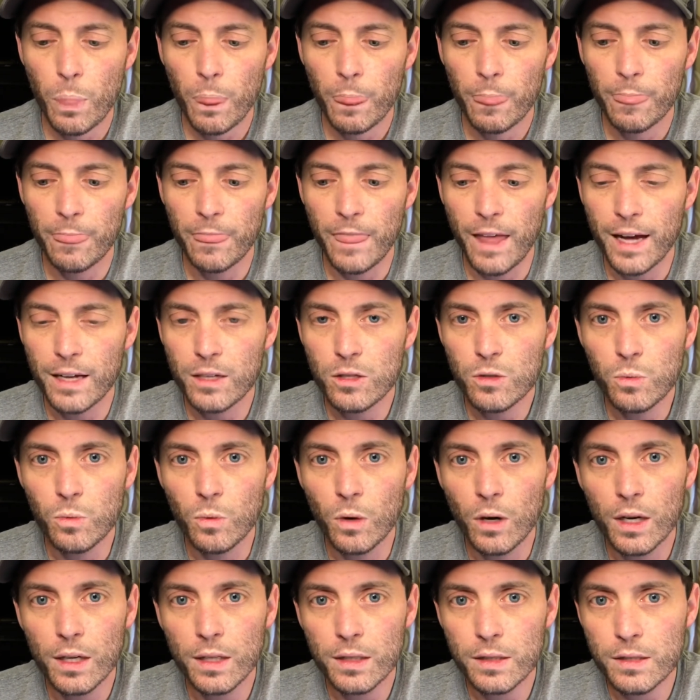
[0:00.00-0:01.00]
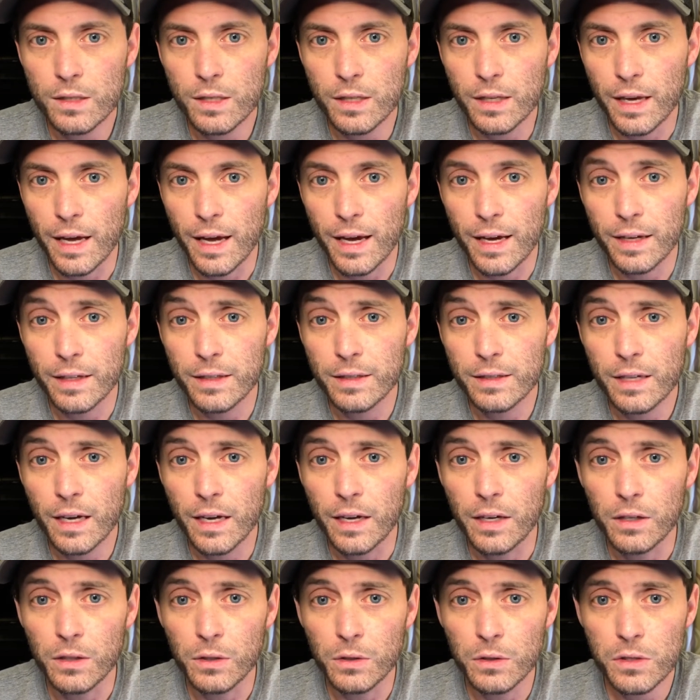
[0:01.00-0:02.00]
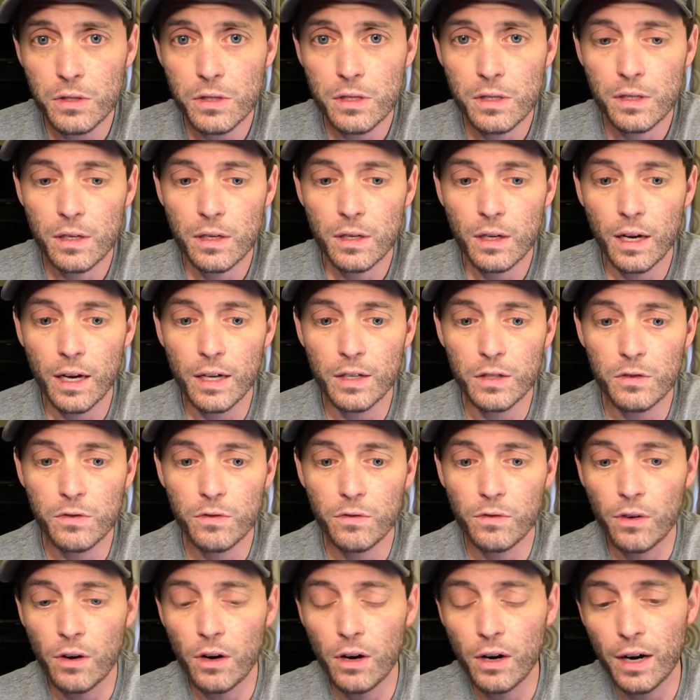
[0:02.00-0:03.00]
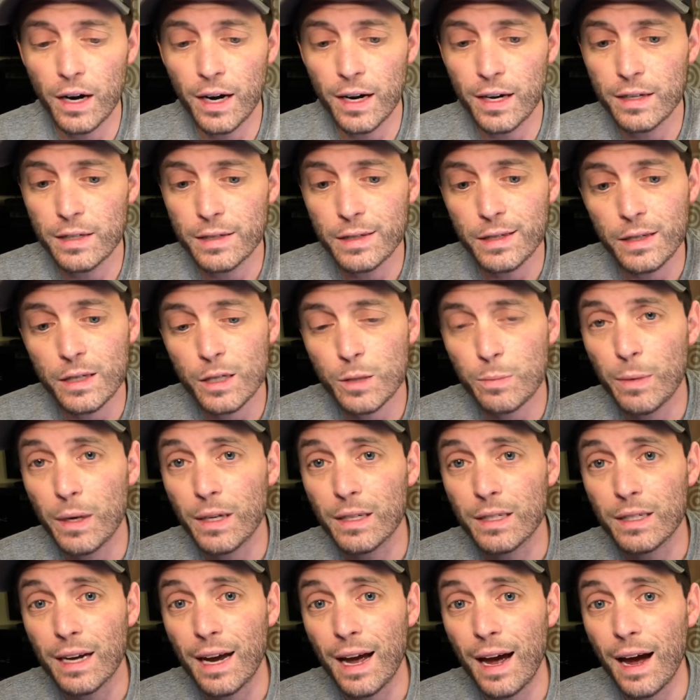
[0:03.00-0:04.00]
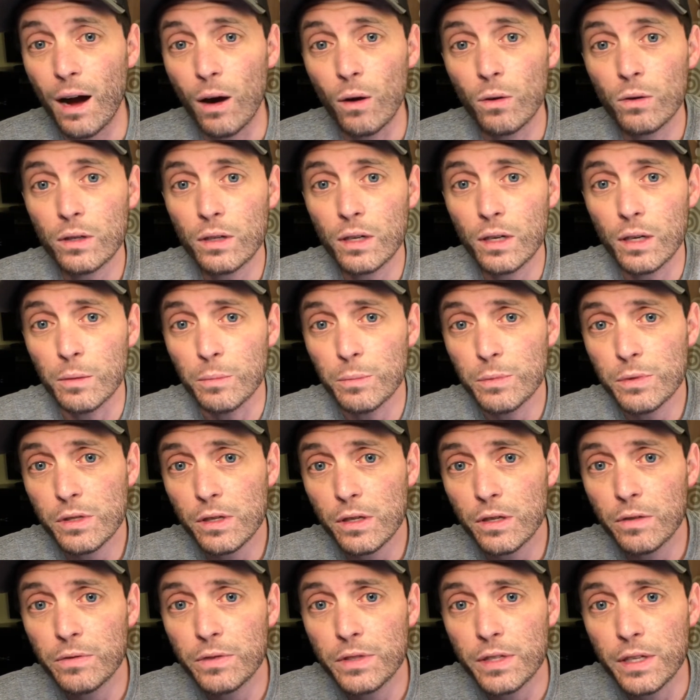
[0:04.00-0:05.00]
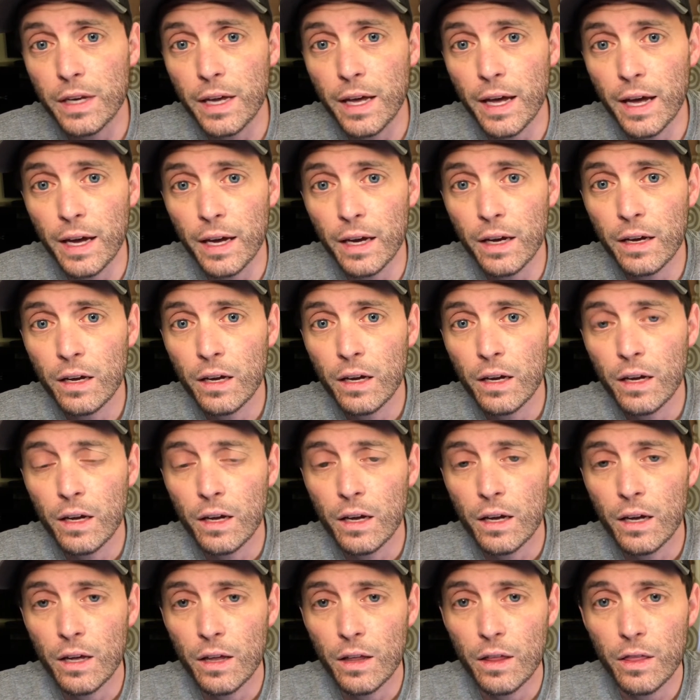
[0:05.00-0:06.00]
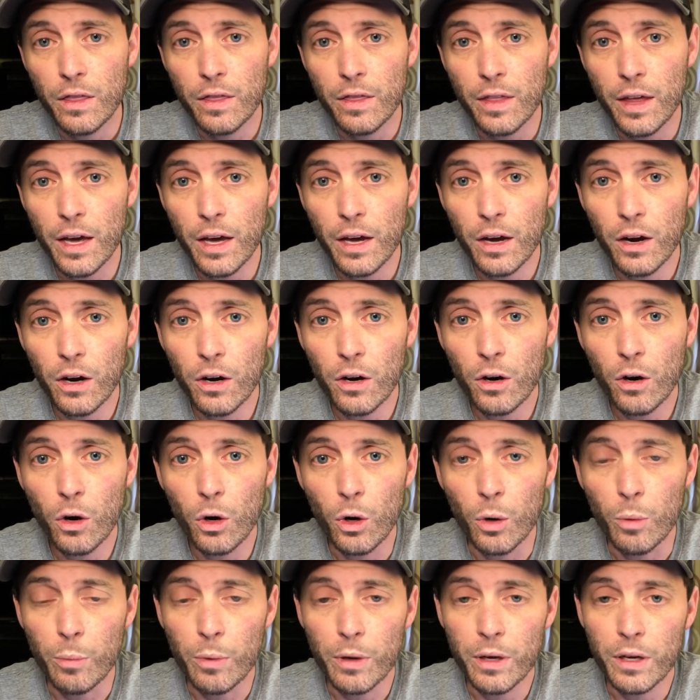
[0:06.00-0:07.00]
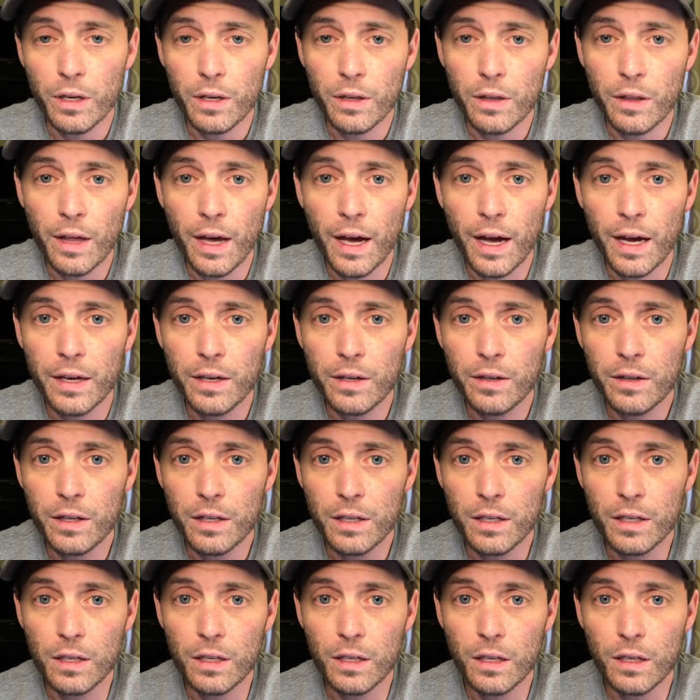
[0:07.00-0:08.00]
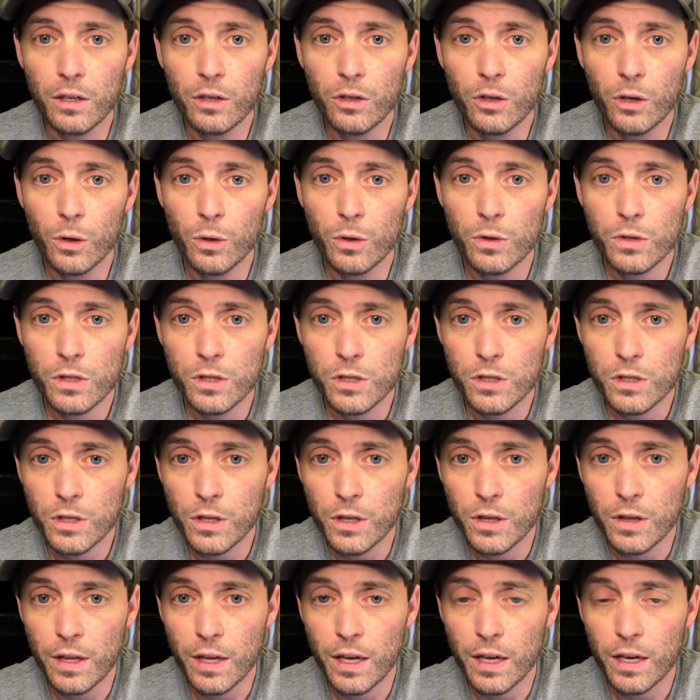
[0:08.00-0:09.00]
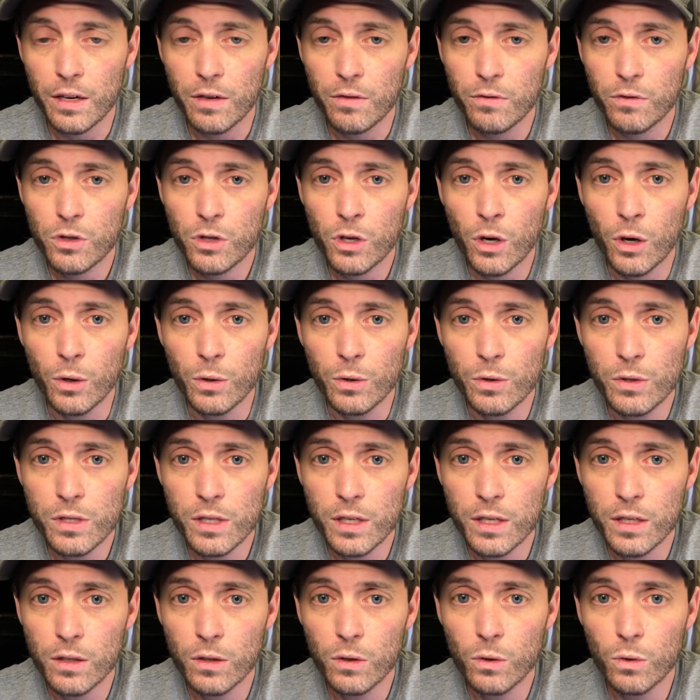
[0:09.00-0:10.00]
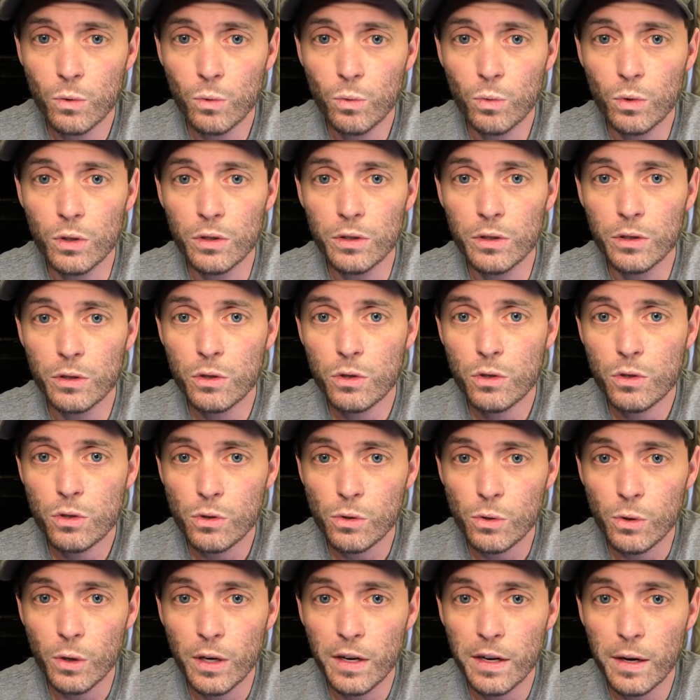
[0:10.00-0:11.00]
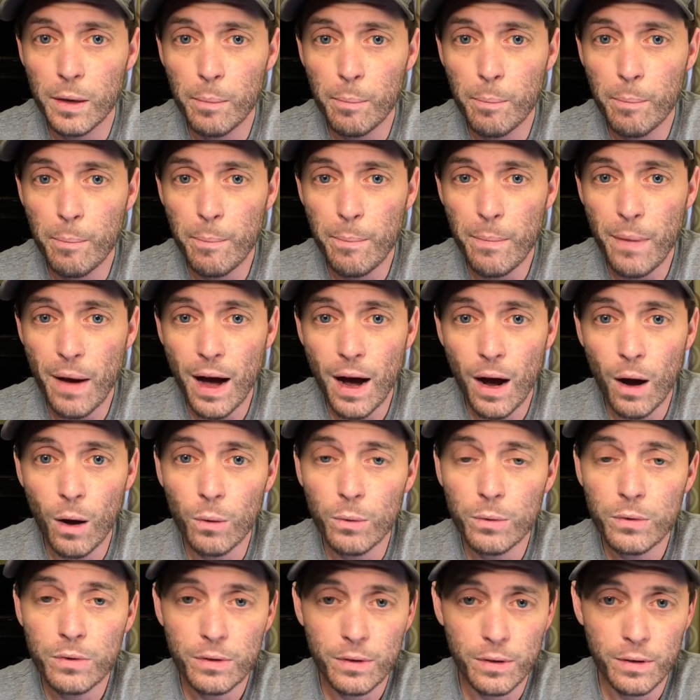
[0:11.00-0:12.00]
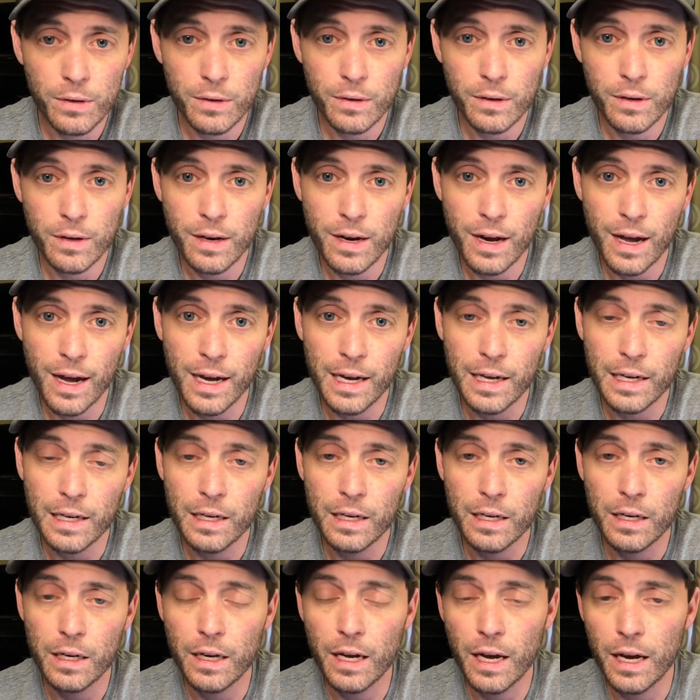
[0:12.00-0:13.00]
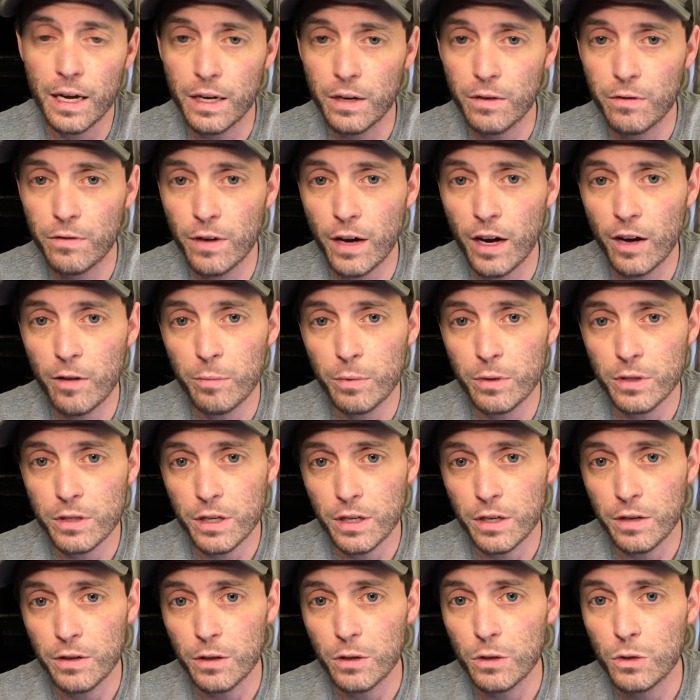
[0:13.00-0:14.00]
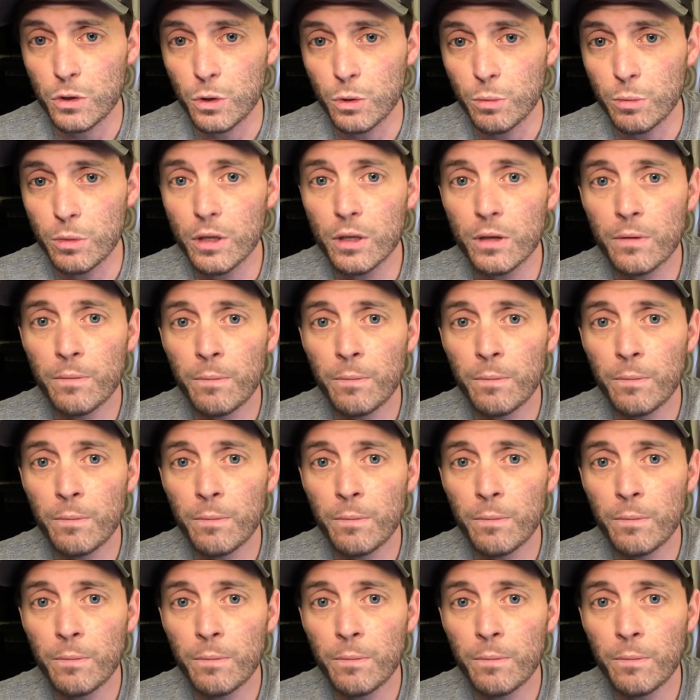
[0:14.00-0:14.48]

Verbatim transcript: that's what today entails as far as expected outcomes of today they are hoping that the dosage that they have chosen will destroy about 90 to 95% of the tumor.